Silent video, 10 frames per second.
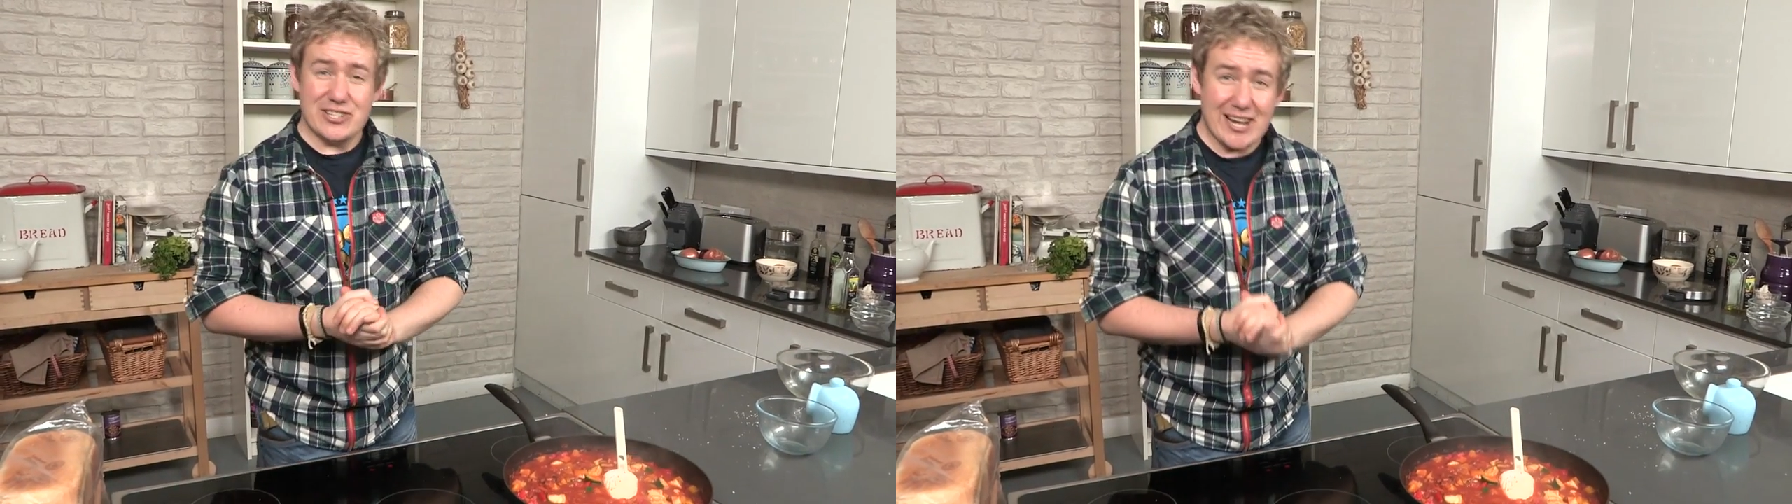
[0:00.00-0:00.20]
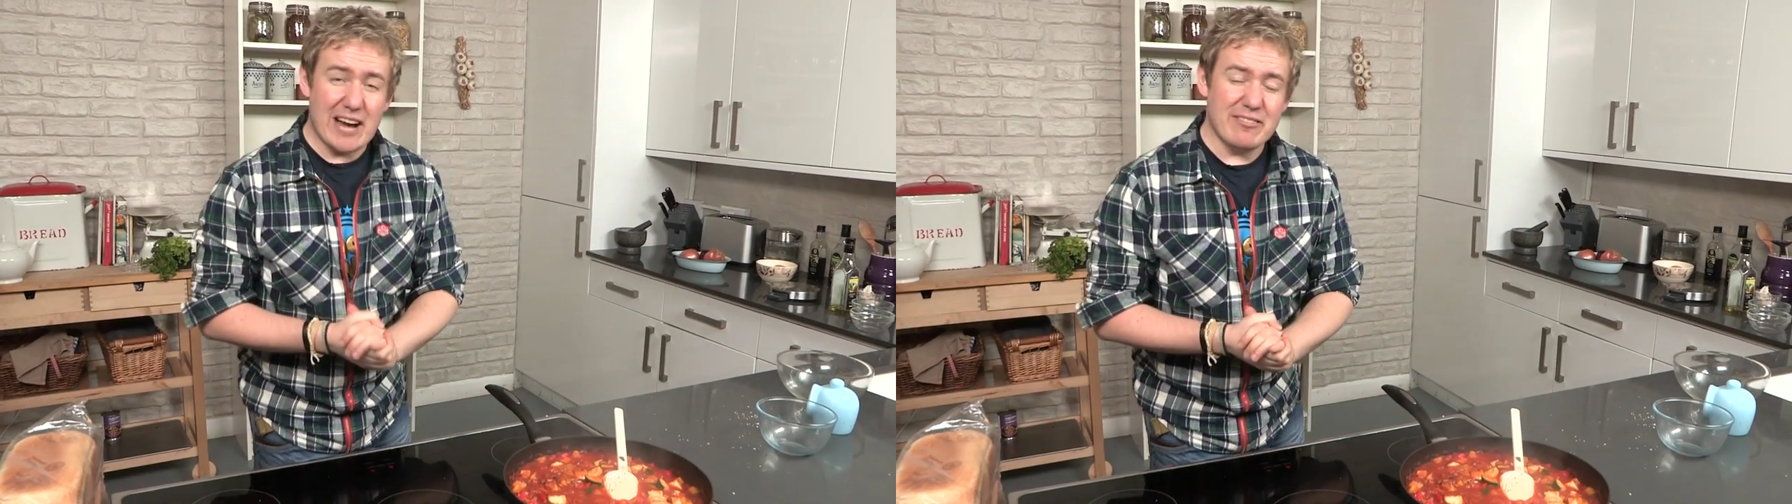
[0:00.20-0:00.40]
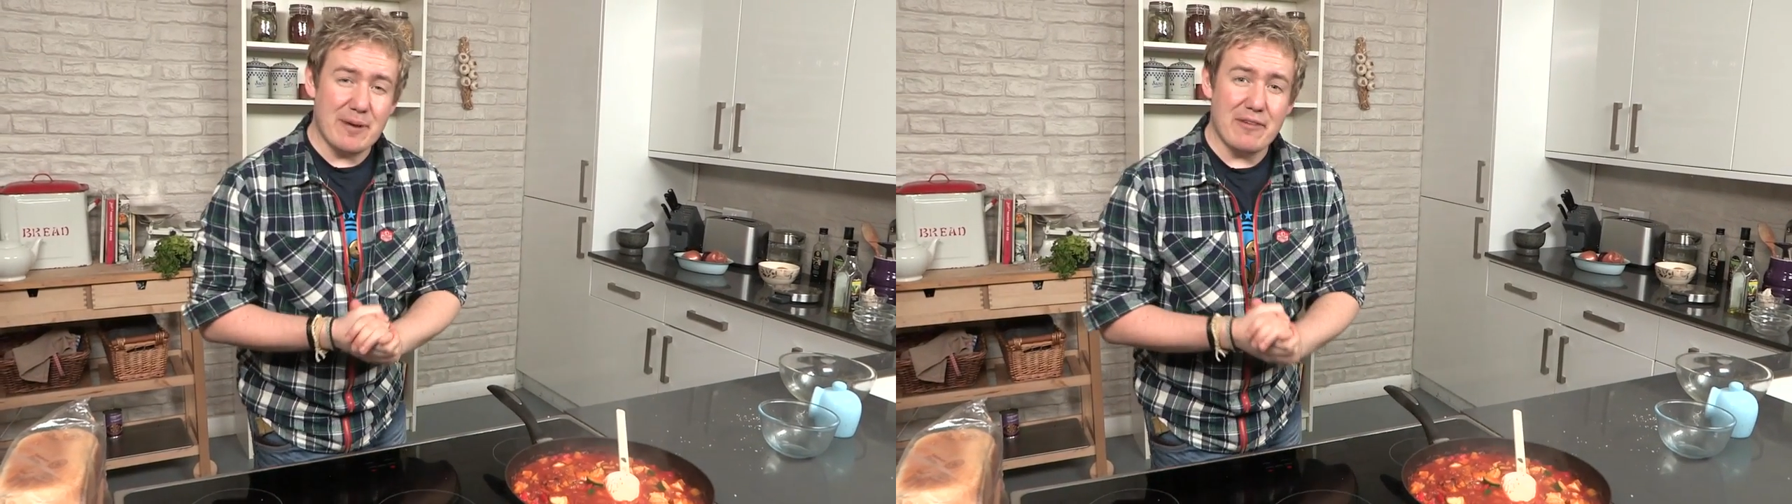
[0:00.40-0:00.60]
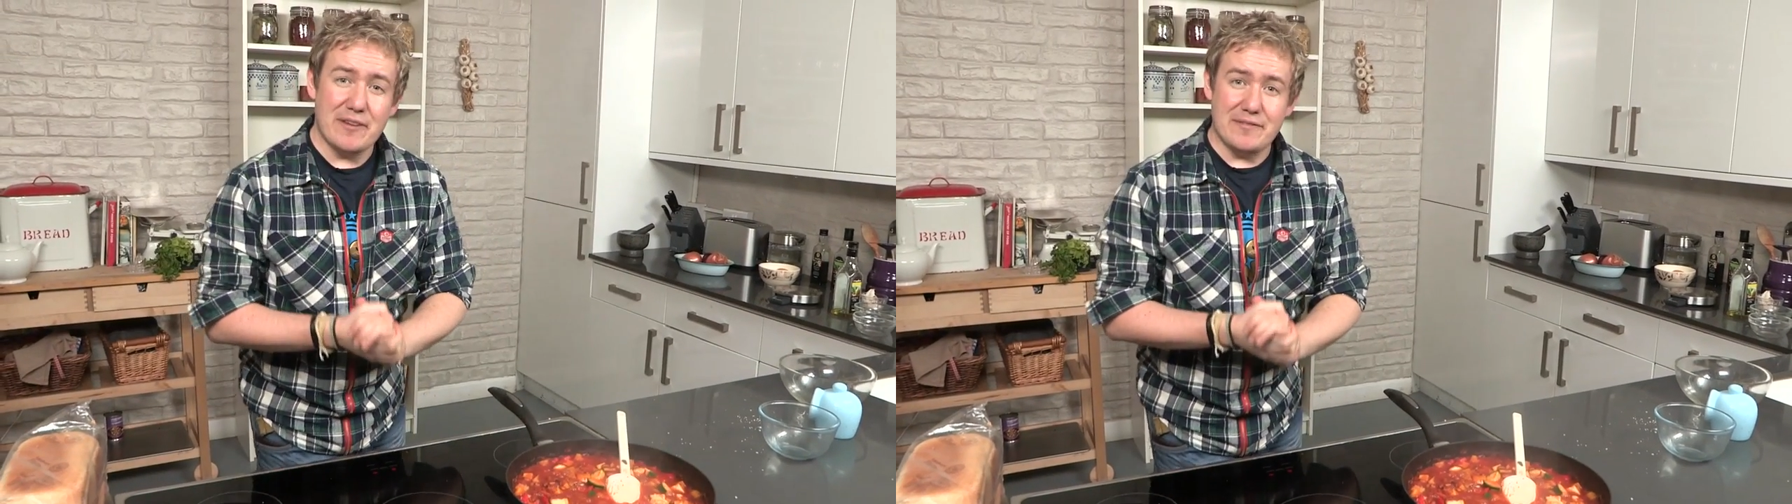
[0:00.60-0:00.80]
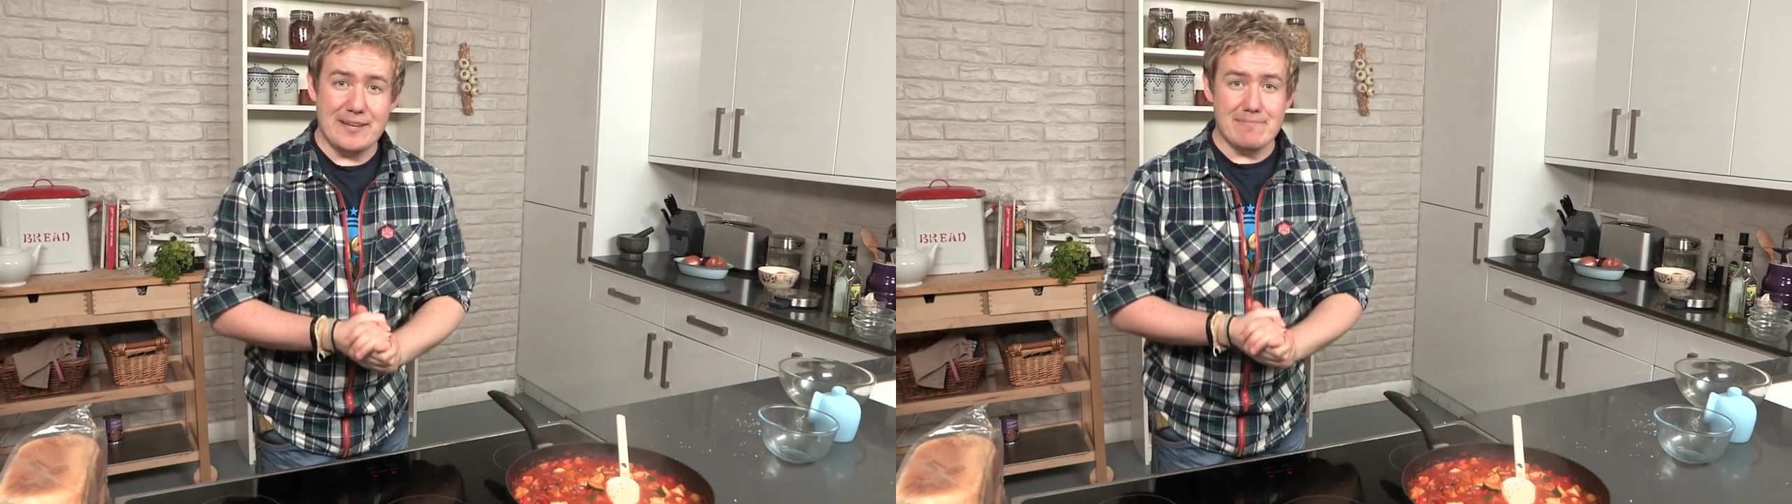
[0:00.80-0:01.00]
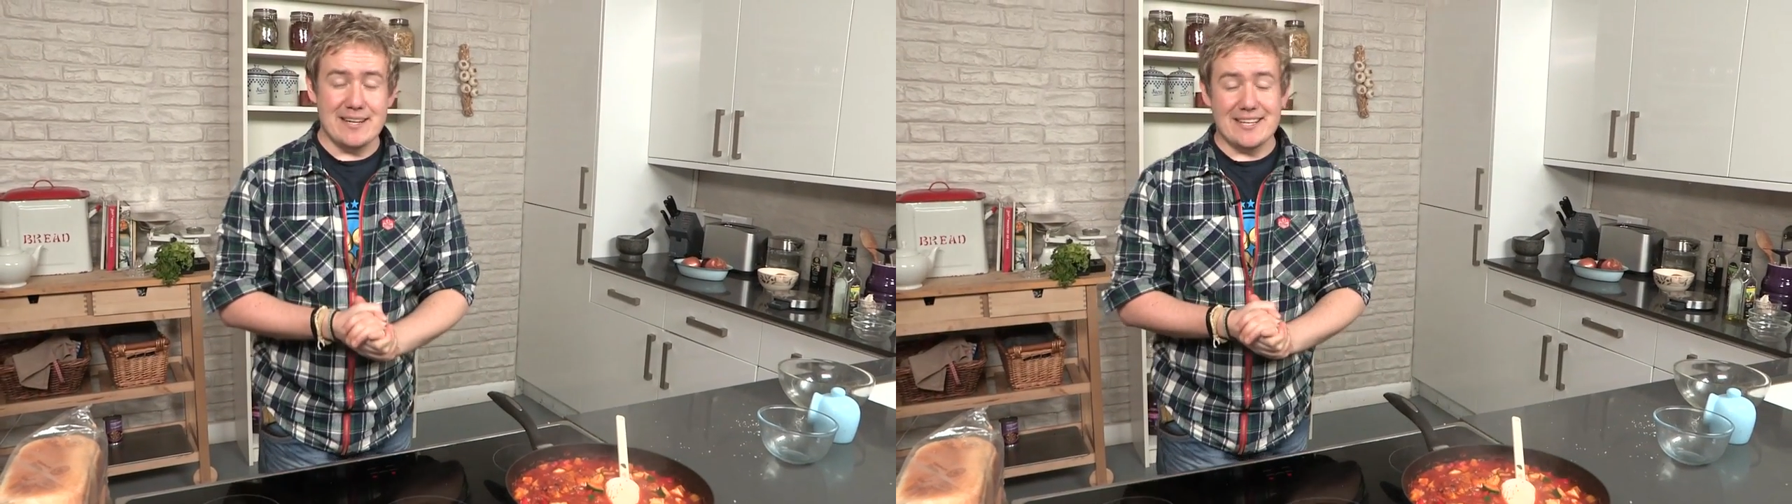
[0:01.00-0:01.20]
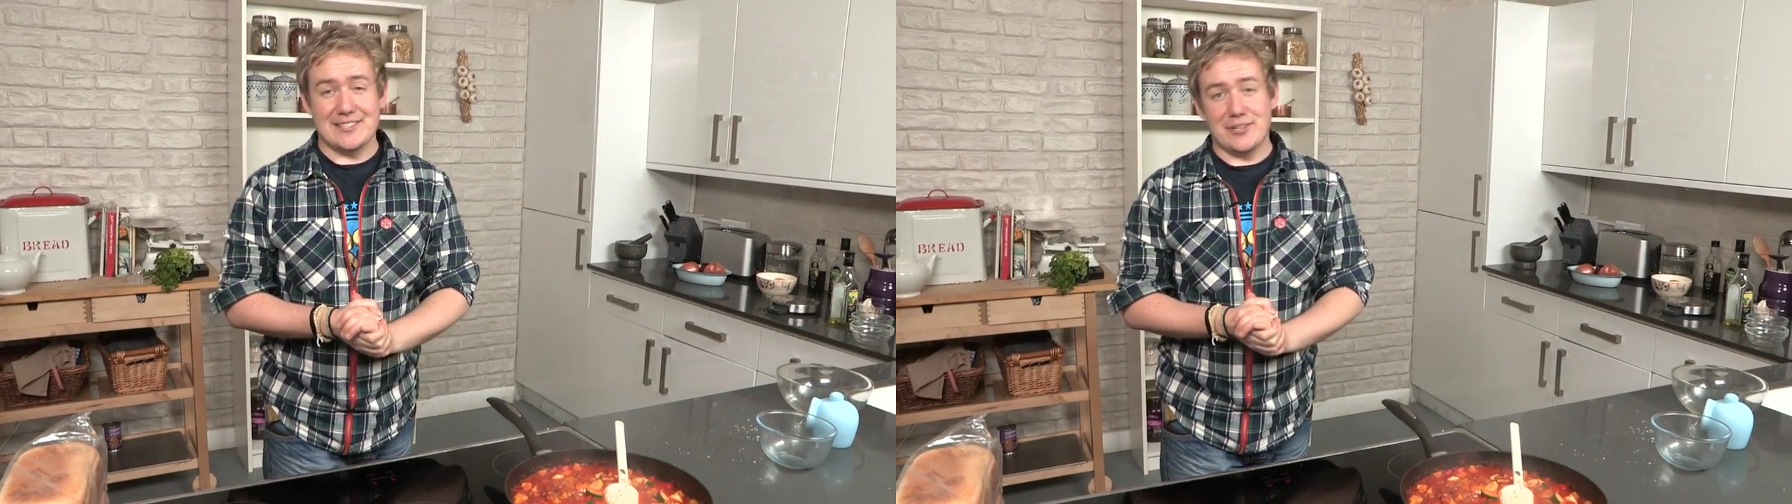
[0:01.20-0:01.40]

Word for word: chill out for about 15 minutes.